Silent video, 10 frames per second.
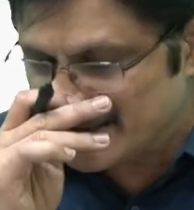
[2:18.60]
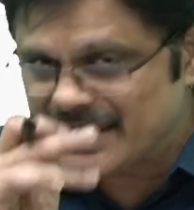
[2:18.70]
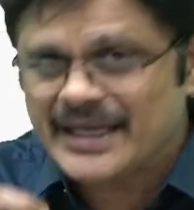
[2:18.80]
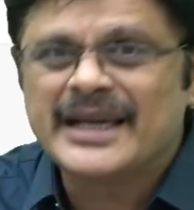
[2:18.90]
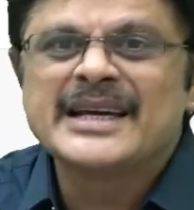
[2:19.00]

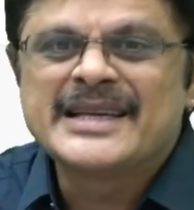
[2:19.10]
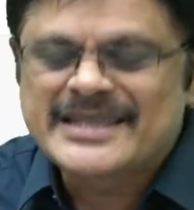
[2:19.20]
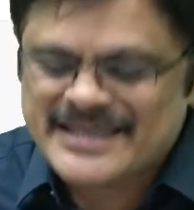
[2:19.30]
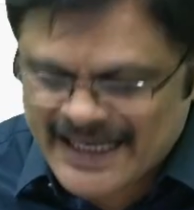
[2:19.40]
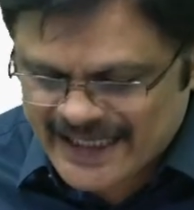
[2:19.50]
the
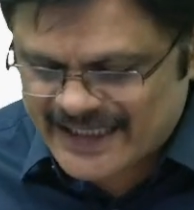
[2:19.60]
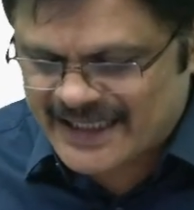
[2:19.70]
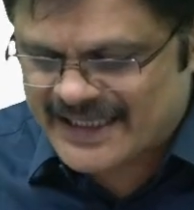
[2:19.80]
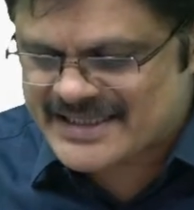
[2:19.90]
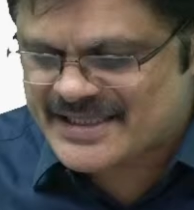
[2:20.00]
2nd
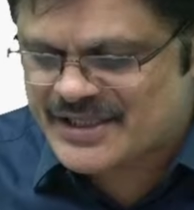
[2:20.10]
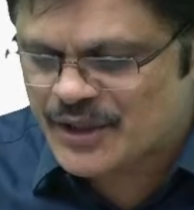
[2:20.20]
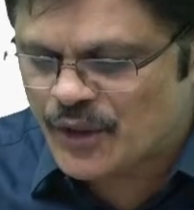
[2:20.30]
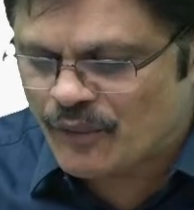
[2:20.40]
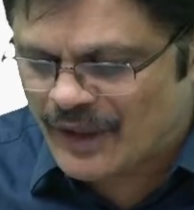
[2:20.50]
index.
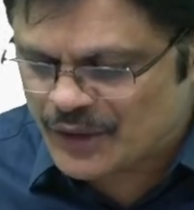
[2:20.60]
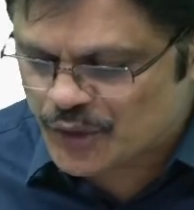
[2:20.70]
0, 1, 2